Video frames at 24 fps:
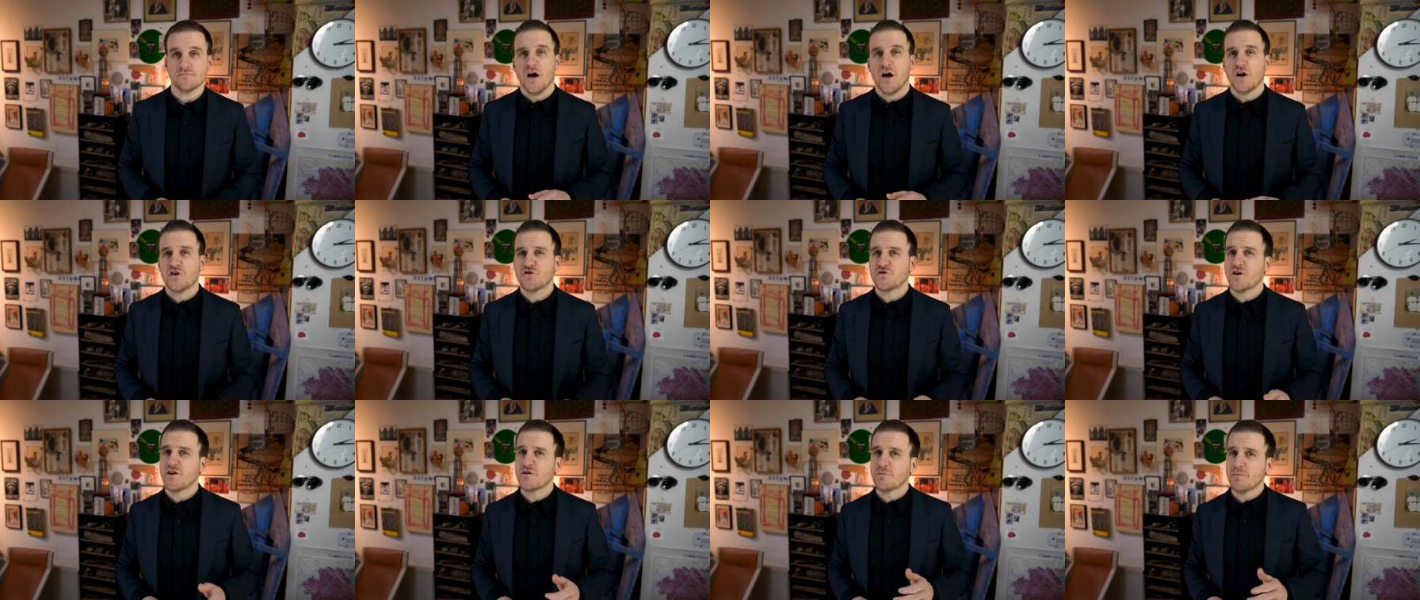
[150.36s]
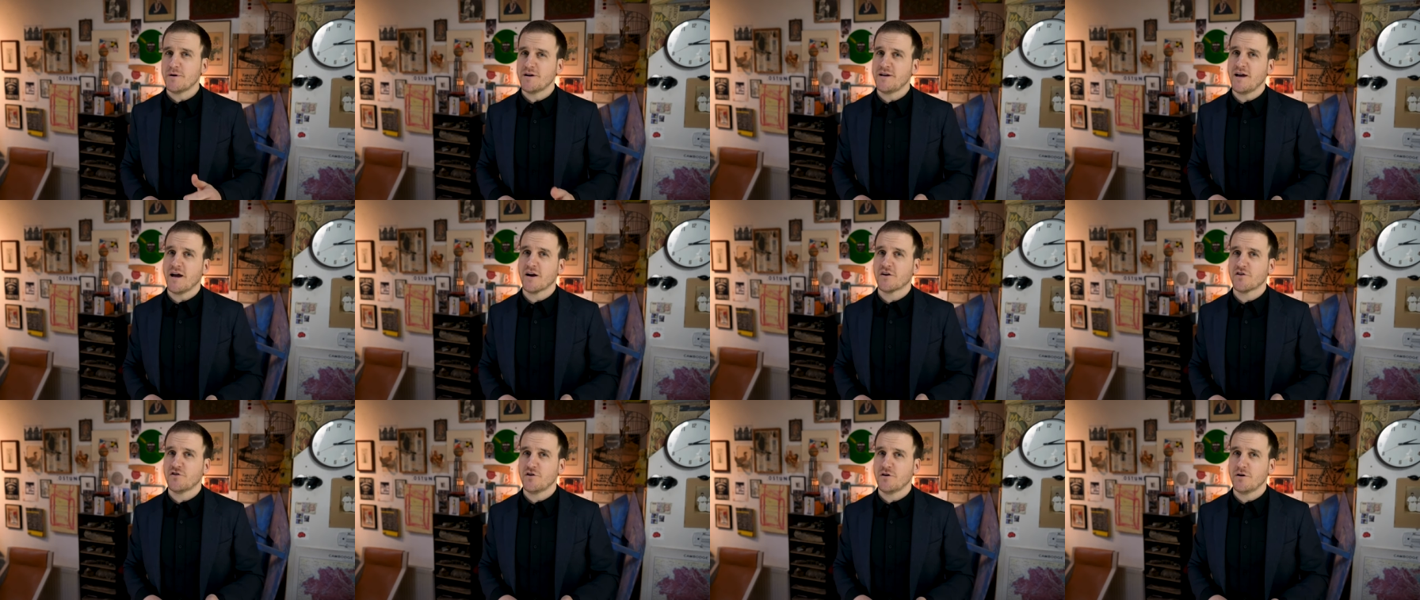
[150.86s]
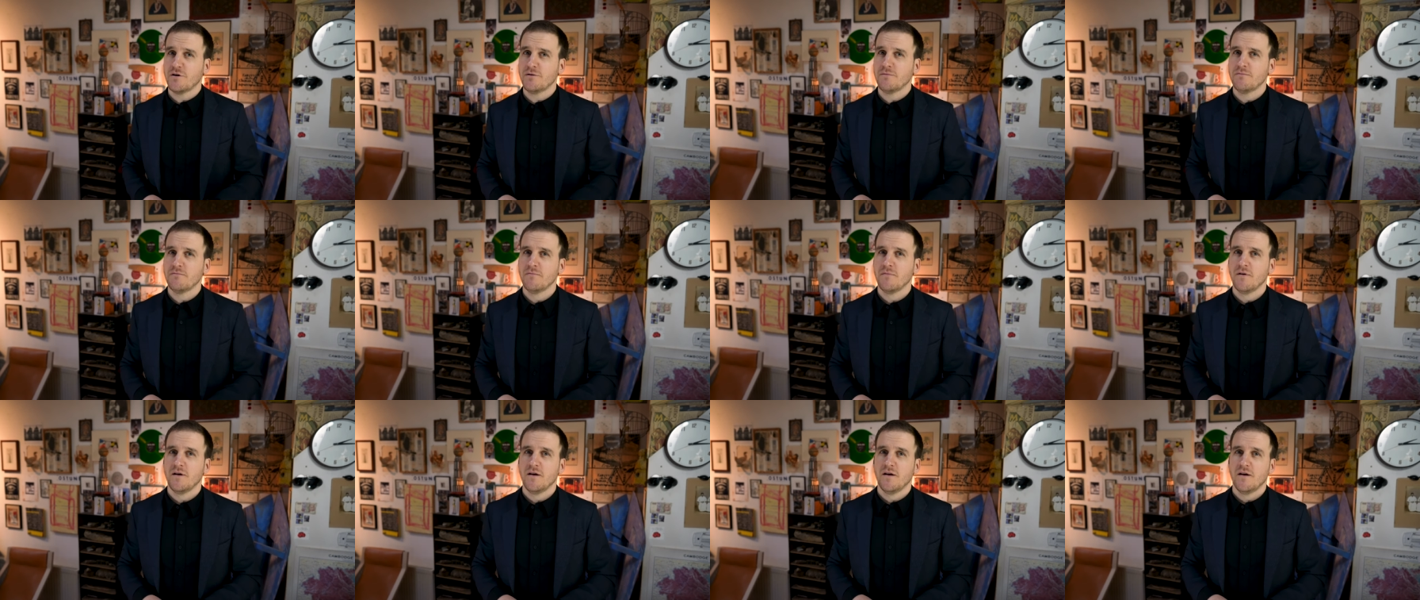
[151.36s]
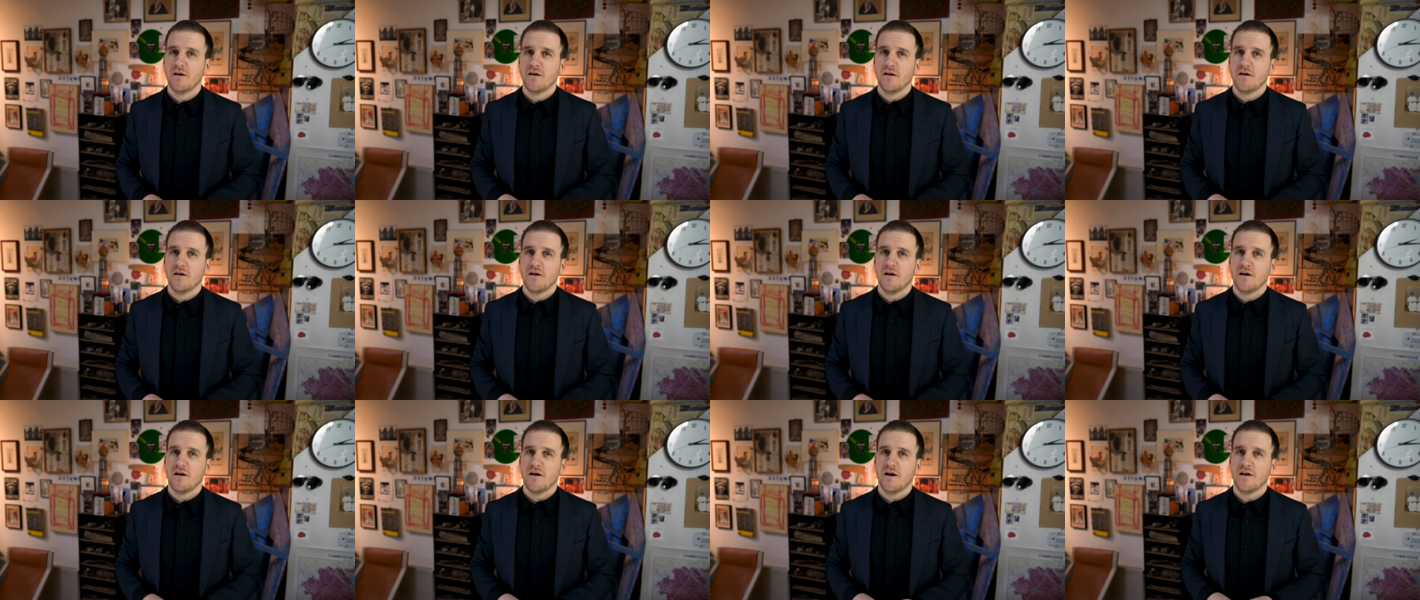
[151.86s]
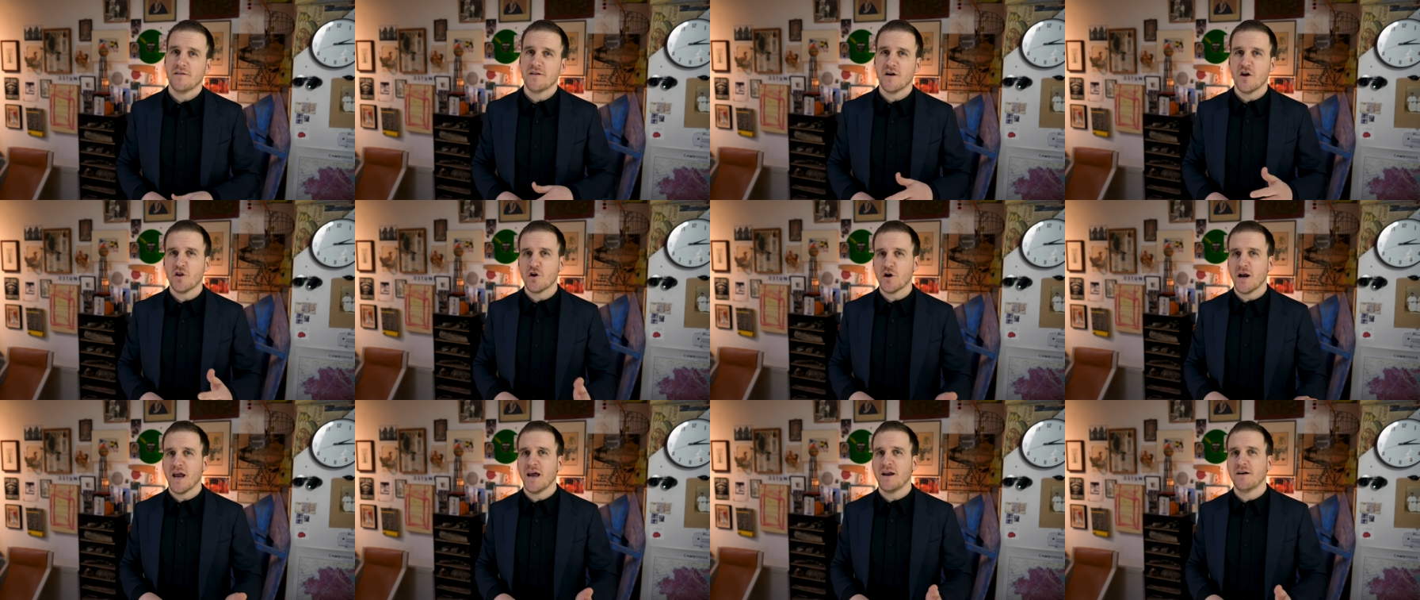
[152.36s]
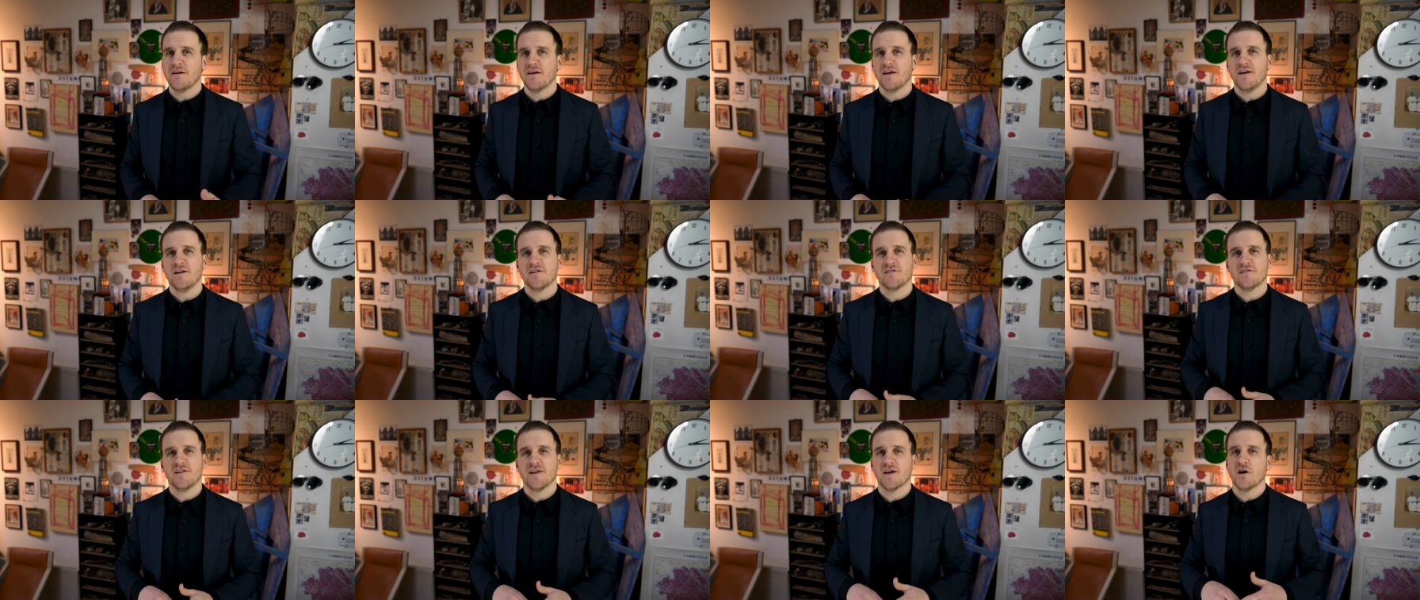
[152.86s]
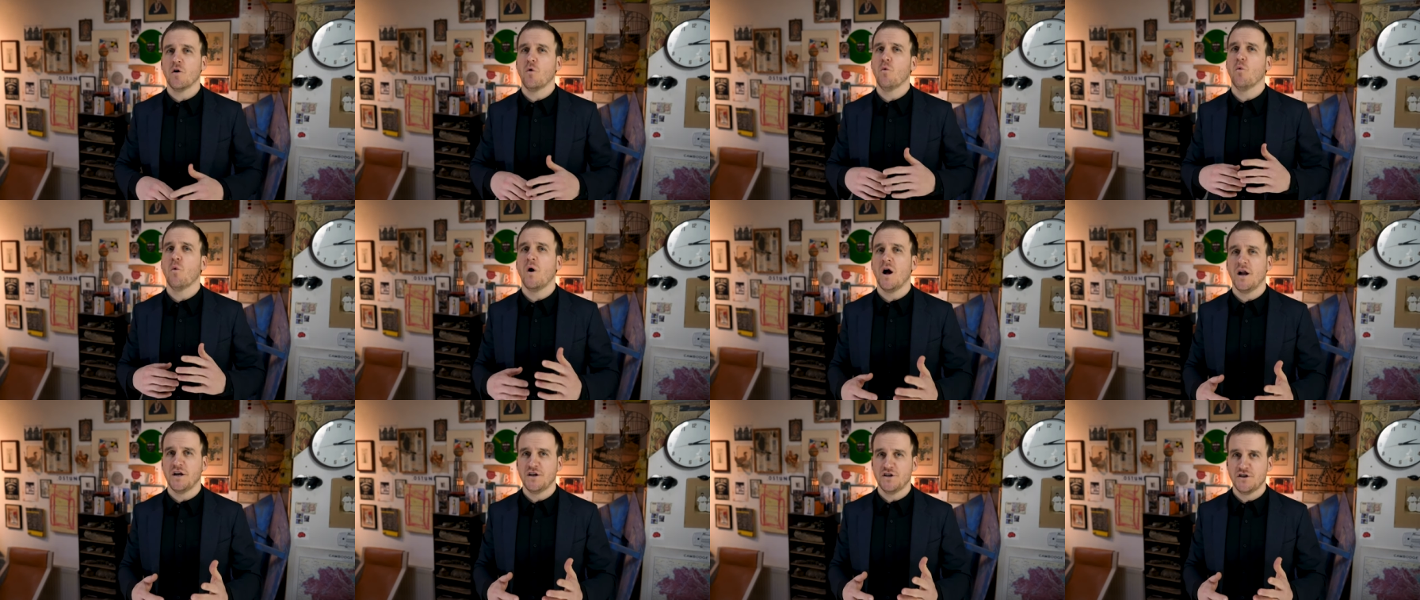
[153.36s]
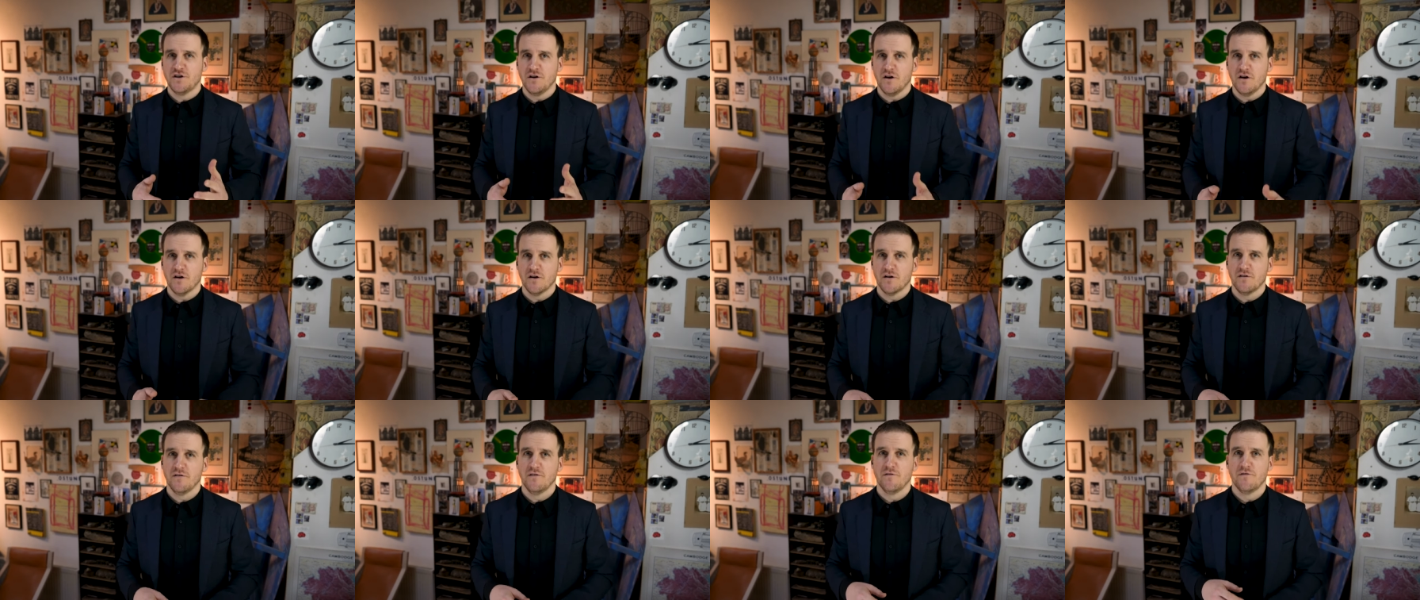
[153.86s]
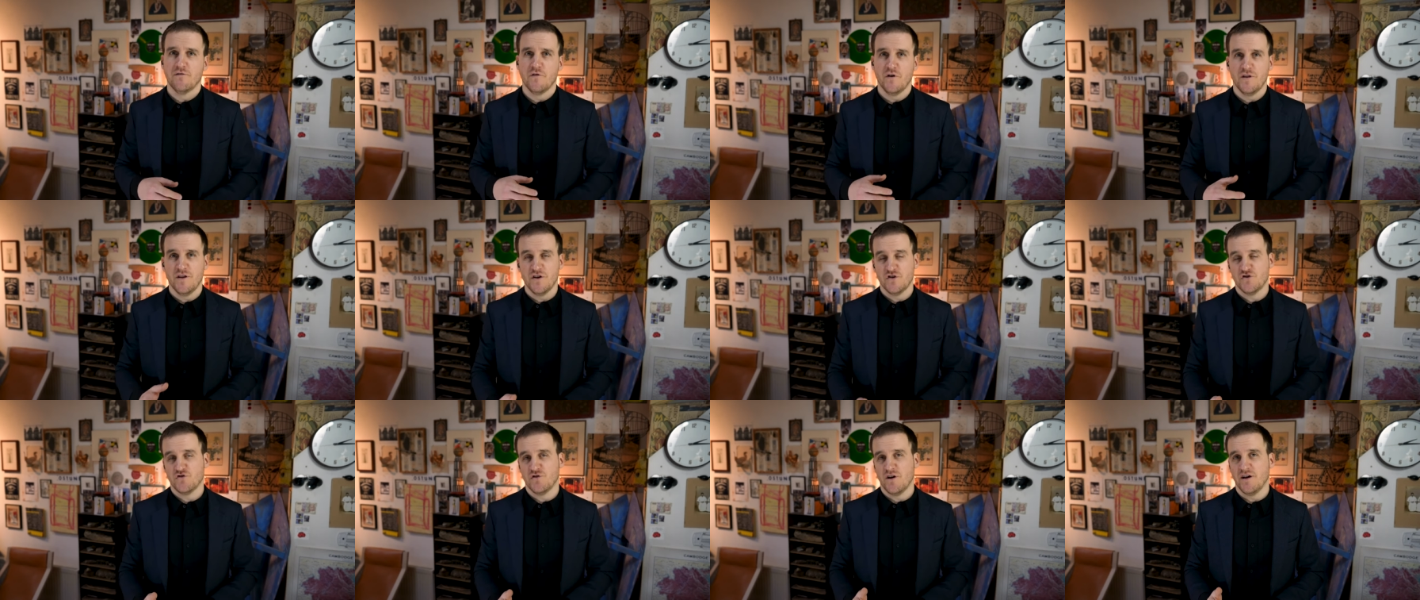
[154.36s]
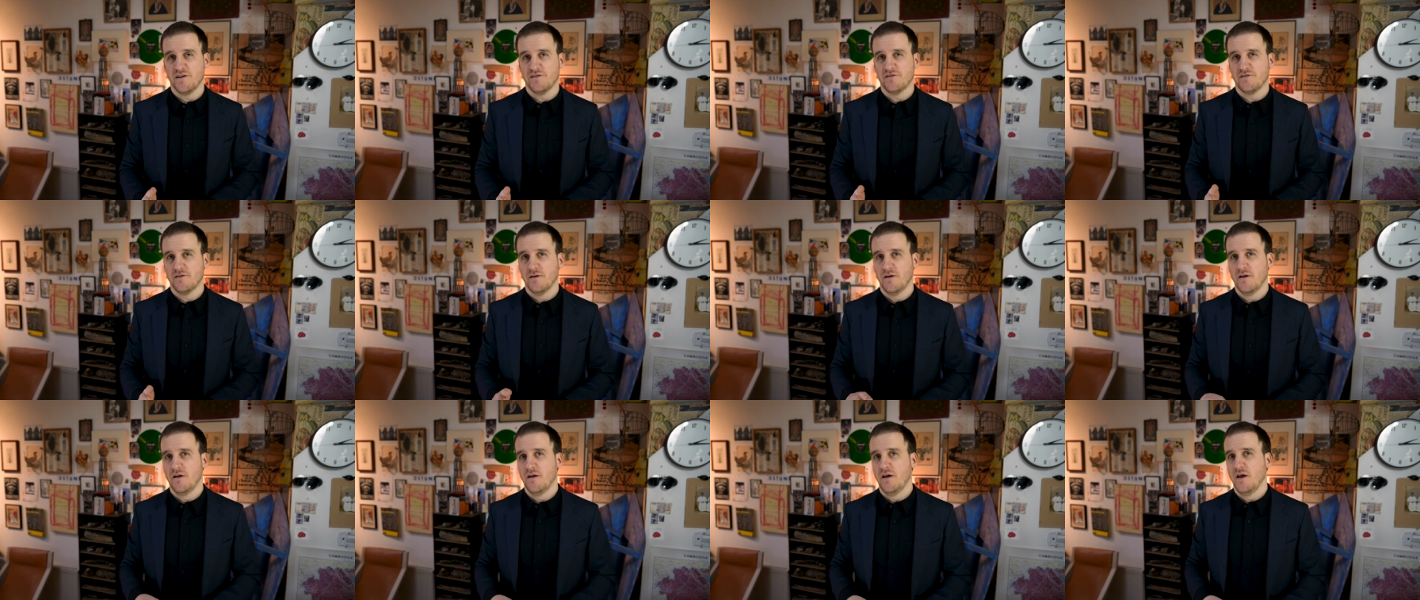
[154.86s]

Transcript: A trust protector, on the other hand, is like a watchdog for the trust.